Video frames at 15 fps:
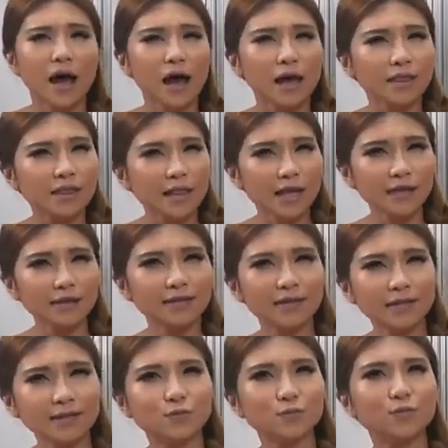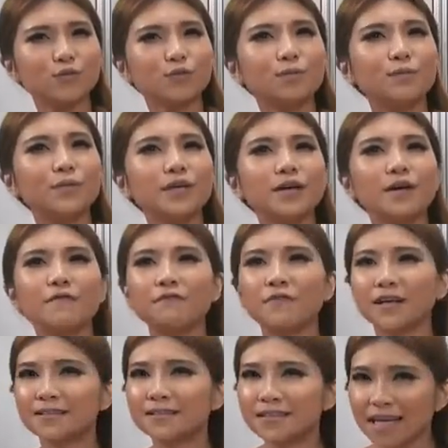I think this would be a
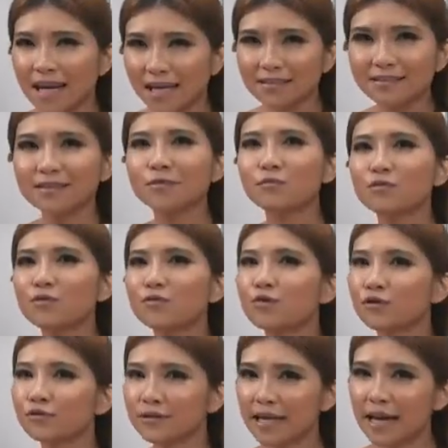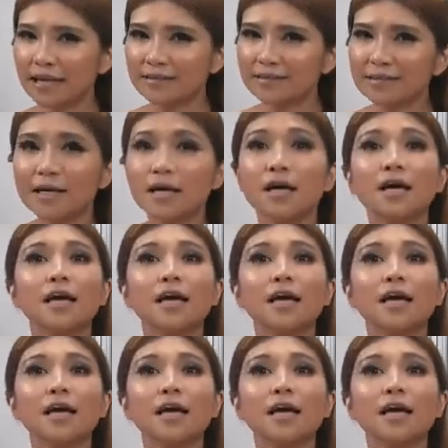fantastic real-world test.